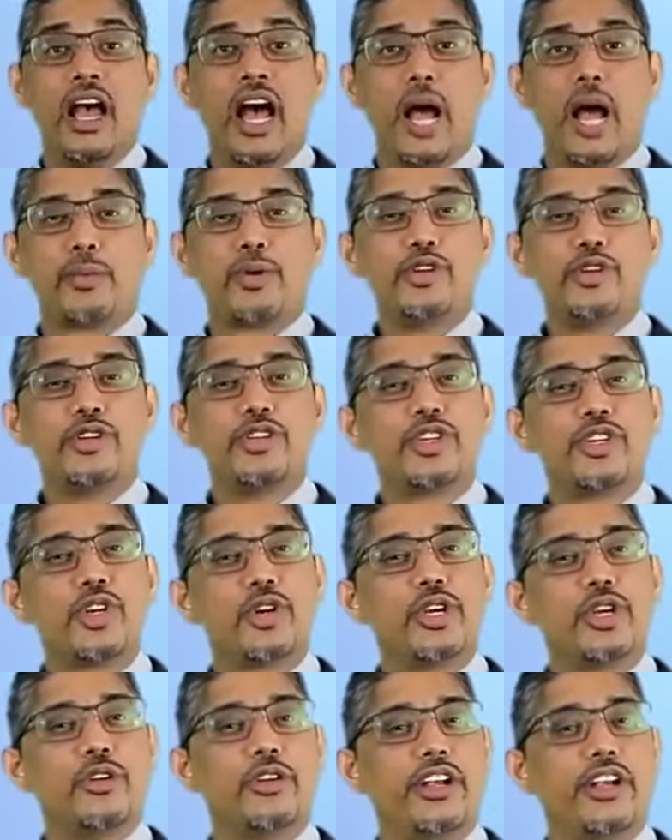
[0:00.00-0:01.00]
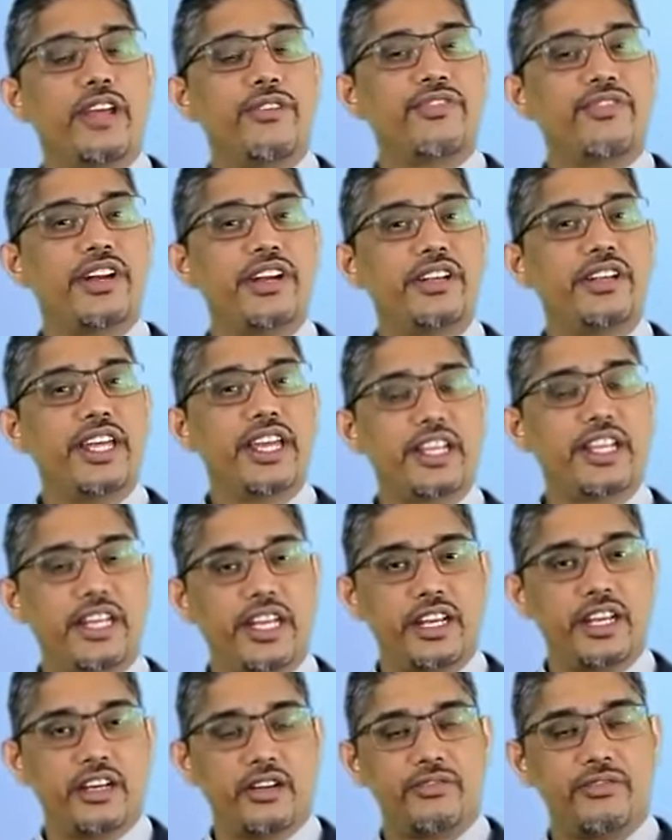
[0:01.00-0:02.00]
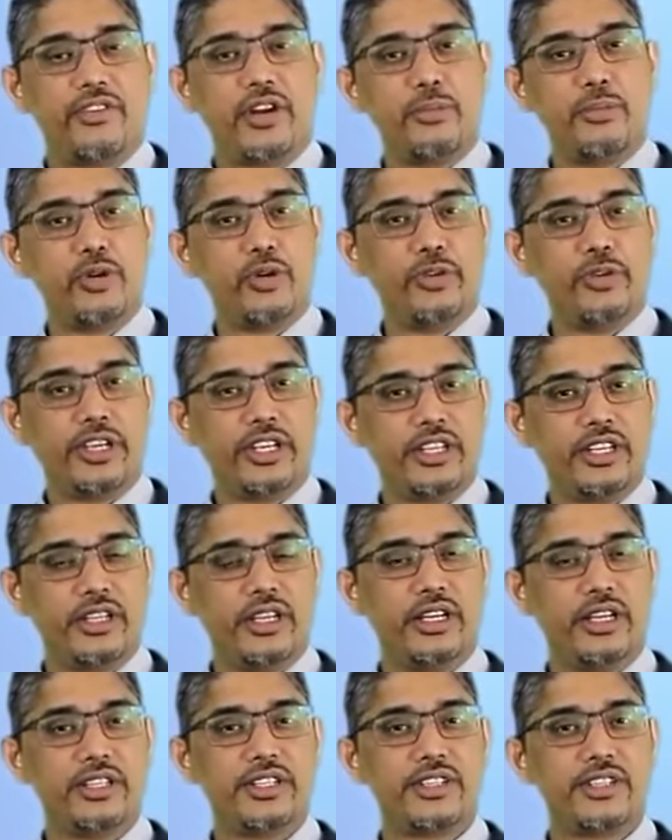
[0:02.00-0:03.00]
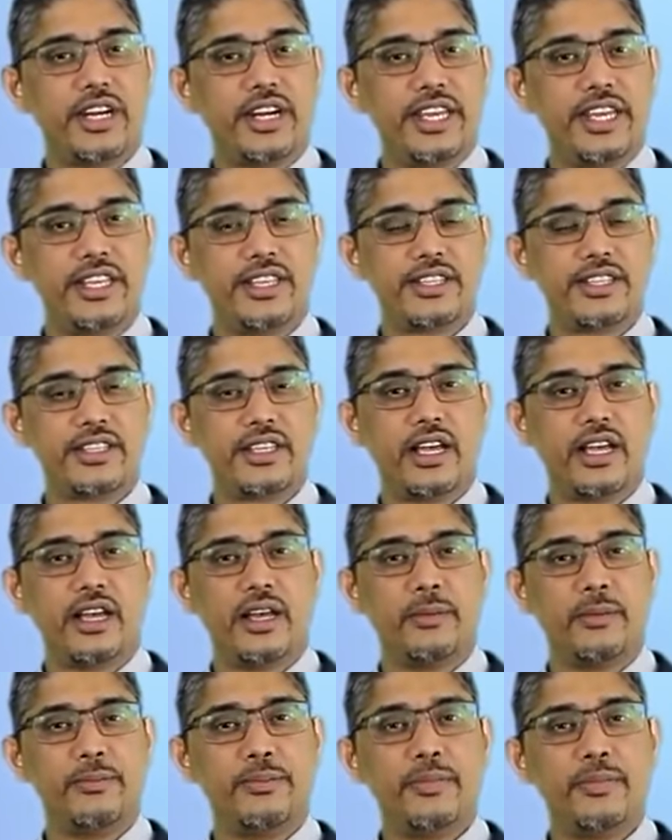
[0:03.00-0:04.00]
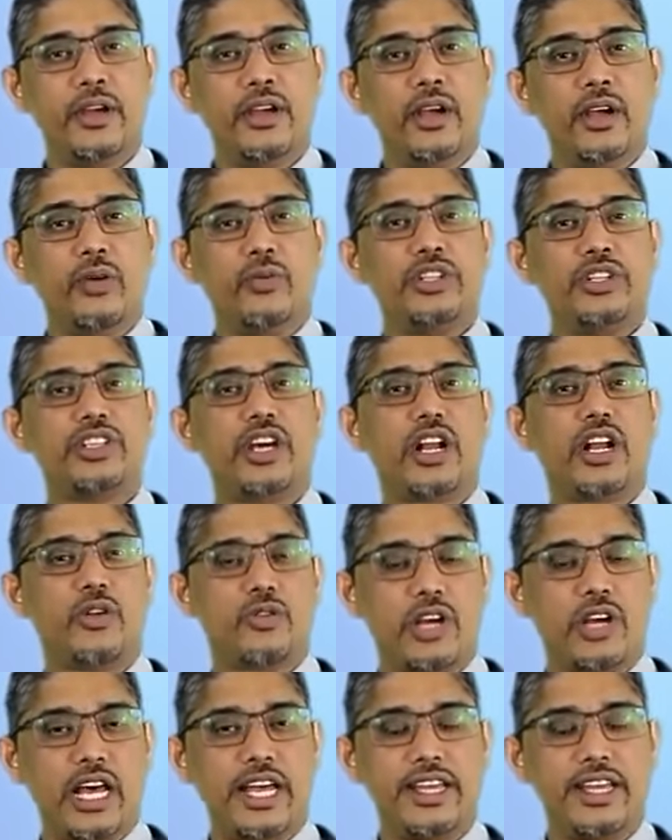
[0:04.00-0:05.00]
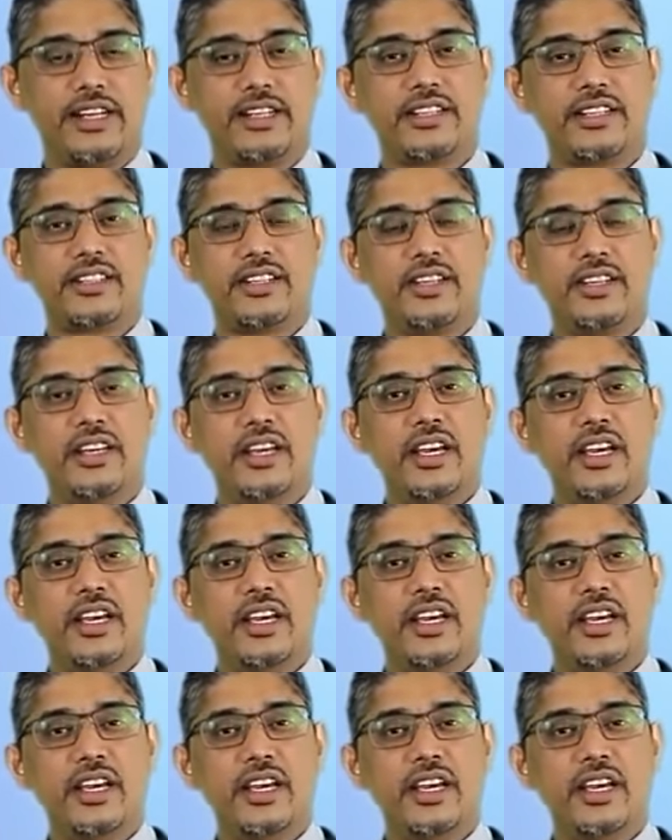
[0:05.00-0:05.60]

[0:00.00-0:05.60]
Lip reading: I'm going to show you a different technique of removing studies which are outliers.